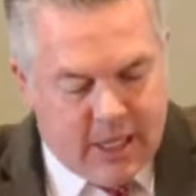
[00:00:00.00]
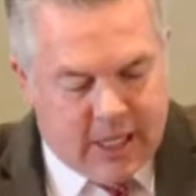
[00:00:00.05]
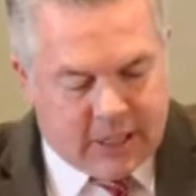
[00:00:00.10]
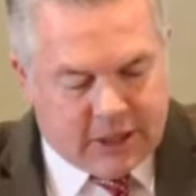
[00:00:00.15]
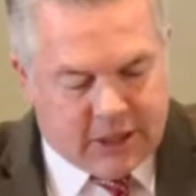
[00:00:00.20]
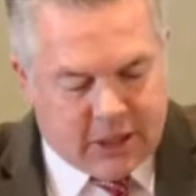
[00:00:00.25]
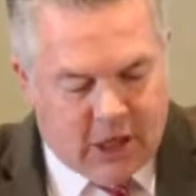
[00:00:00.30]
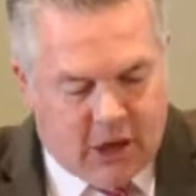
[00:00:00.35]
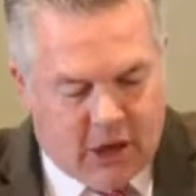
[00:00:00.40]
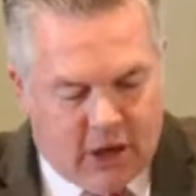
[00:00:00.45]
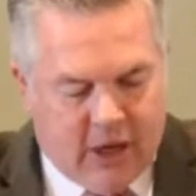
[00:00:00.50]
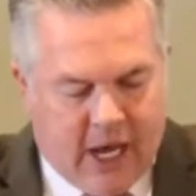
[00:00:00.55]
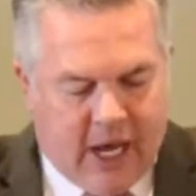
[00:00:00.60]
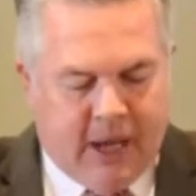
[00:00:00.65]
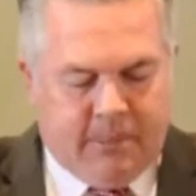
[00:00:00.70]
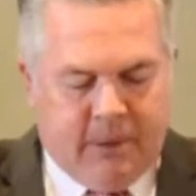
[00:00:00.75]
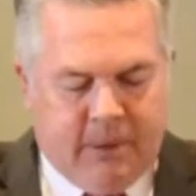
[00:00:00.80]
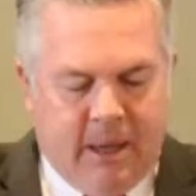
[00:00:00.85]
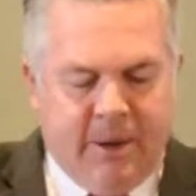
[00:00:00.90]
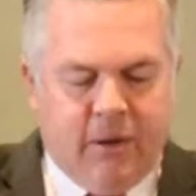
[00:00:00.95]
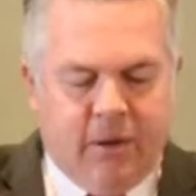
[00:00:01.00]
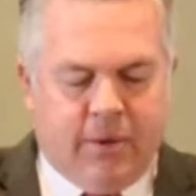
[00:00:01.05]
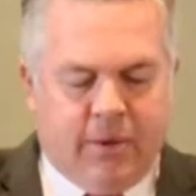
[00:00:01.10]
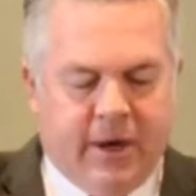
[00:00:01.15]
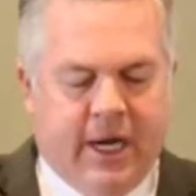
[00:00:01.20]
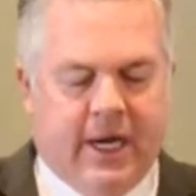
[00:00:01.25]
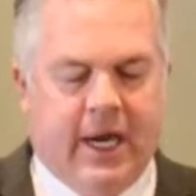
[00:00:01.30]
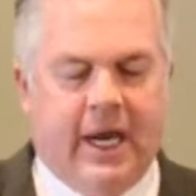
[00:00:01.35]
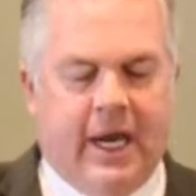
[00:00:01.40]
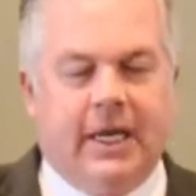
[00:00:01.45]
And so um, let me
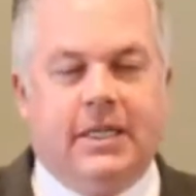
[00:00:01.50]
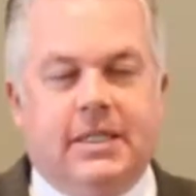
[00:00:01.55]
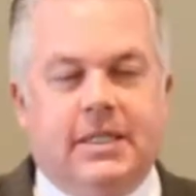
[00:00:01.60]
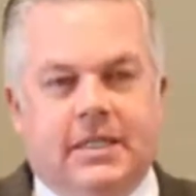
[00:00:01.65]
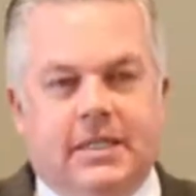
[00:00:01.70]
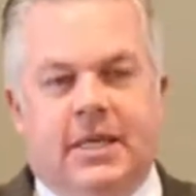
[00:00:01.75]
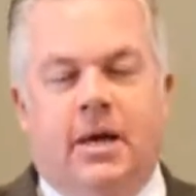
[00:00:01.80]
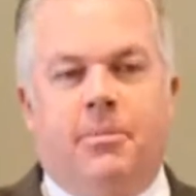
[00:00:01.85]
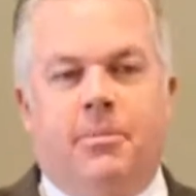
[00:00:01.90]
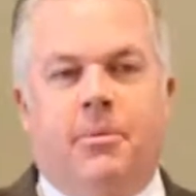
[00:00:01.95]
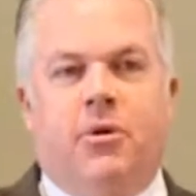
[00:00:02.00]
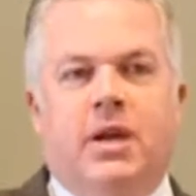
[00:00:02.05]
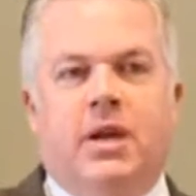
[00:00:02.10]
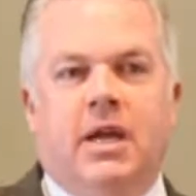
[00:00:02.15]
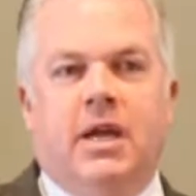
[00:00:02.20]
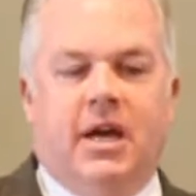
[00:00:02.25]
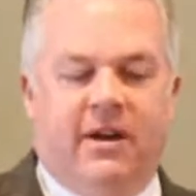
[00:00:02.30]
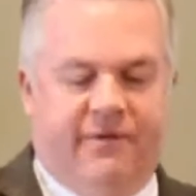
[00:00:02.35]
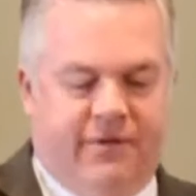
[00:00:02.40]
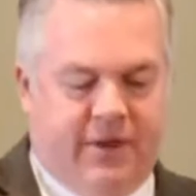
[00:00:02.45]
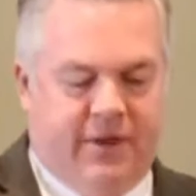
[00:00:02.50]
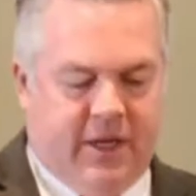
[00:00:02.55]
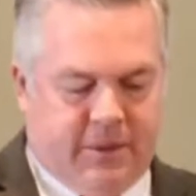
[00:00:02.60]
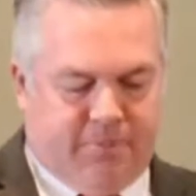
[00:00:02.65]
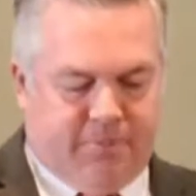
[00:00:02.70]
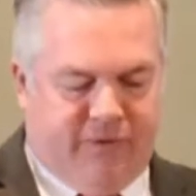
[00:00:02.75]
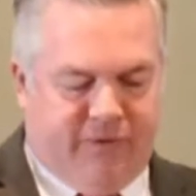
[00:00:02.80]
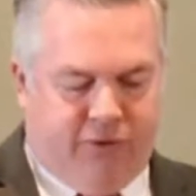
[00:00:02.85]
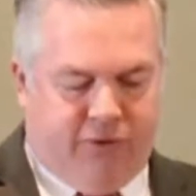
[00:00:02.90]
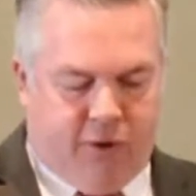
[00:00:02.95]
read a summary of
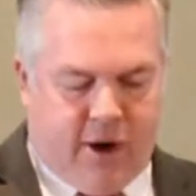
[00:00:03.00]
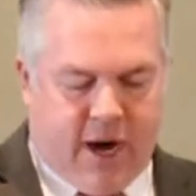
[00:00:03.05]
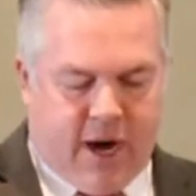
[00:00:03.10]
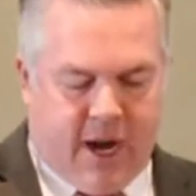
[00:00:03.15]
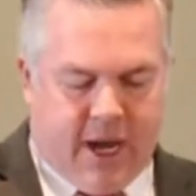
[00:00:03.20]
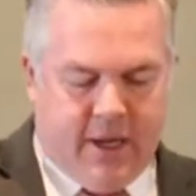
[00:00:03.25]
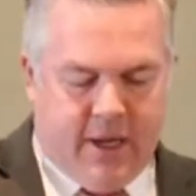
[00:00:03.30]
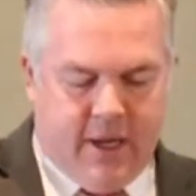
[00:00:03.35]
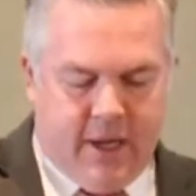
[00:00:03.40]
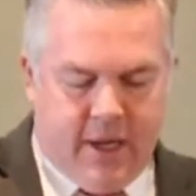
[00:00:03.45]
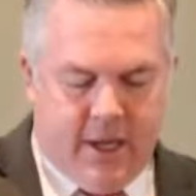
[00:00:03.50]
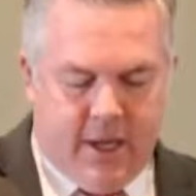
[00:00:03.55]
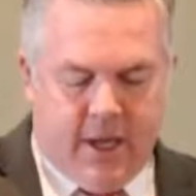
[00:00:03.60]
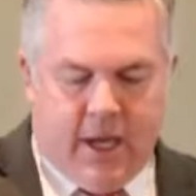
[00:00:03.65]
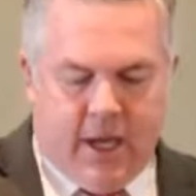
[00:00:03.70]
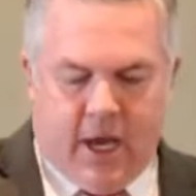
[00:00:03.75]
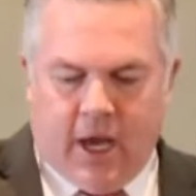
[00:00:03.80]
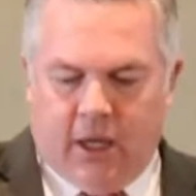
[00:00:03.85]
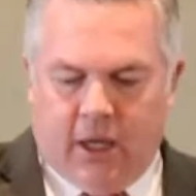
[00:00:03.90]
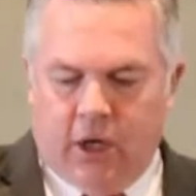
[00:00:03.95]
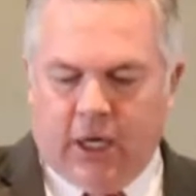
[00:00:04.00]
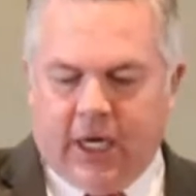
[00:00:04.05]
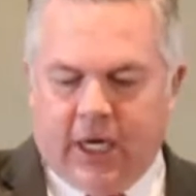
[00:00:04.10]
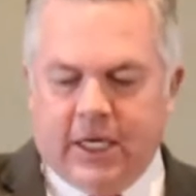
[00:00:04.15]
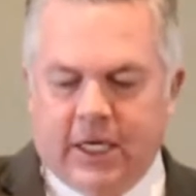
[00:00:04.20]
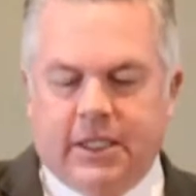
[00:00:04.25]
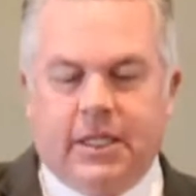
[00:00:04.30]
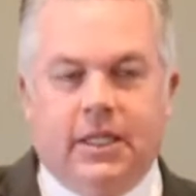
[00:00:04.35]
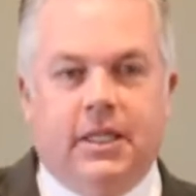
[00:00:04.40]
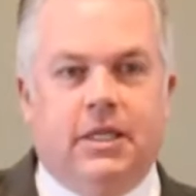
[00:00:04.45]
this before I uh, look
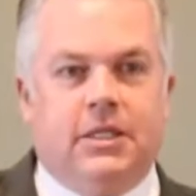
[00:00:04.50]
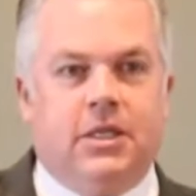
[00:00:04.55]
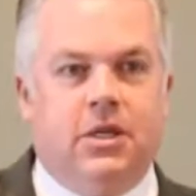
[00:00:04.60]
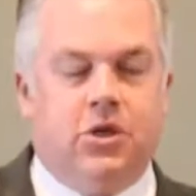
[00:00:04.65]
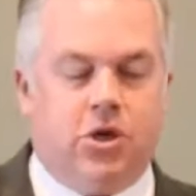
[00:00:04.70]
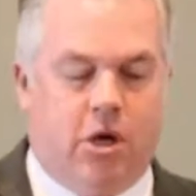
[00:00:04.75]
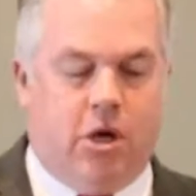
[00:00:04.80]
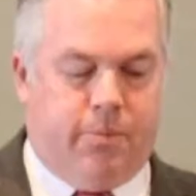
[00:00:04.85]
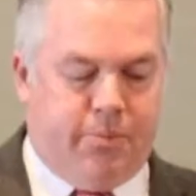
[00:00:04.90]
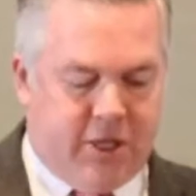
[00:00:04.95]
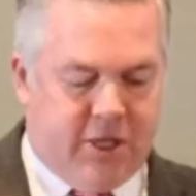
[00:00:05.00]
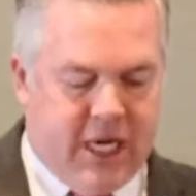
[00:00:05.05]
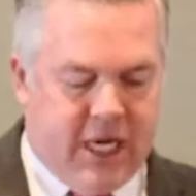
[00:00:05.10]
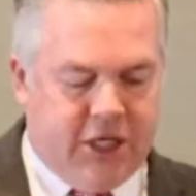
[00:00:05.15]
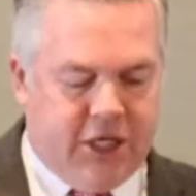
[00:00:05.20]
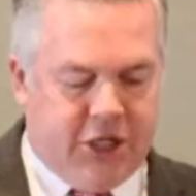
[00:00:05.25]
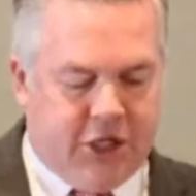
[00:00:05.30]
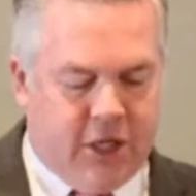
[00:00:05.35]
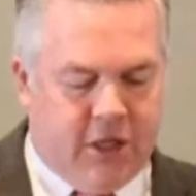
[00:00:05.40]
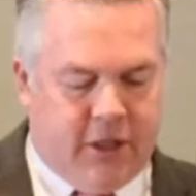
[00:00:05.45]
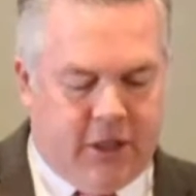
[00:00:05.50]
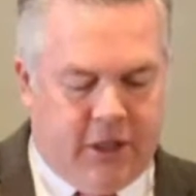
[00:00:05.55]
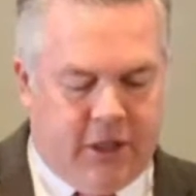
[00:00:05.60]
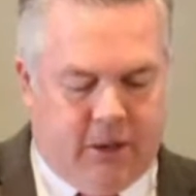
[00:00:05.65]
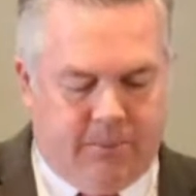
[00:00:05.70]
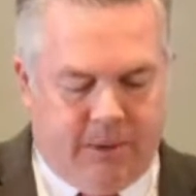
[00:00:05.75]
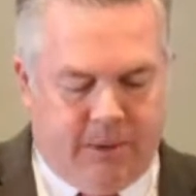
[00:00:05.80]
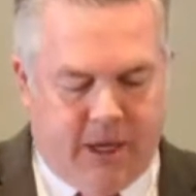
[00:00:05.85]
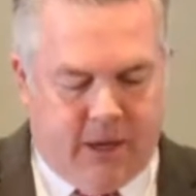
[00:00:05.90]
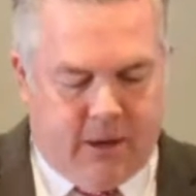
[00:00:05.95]
into this interpretation a
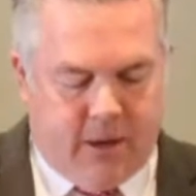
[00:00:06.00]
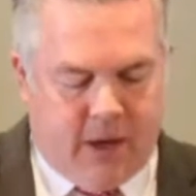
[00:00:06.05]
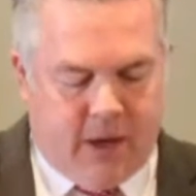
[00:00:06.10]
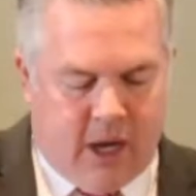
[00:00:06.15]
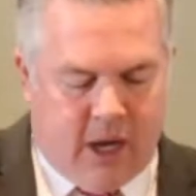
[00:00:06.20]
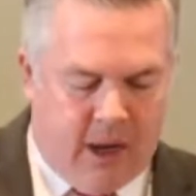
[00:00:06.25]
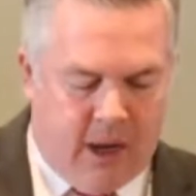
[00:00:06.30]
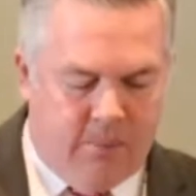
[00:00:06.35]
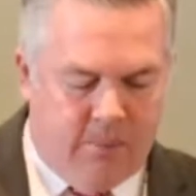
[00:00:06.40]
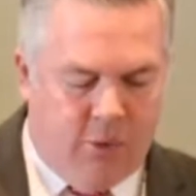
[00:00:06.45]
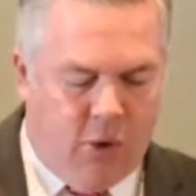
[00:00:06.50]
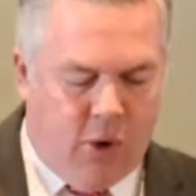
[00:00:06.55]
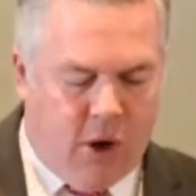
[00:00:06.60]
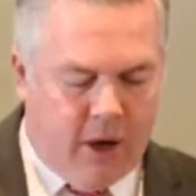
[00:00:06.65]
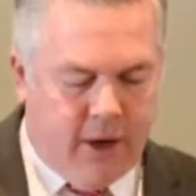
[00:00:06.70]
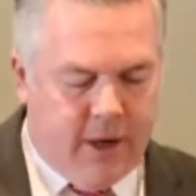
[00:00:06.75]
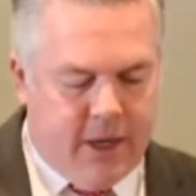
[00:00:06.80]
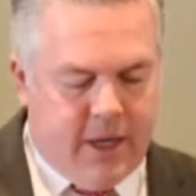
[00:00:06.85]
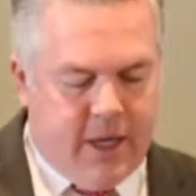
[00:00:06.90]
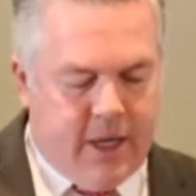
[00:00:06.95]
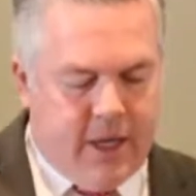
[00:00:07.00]
little bit uh, more.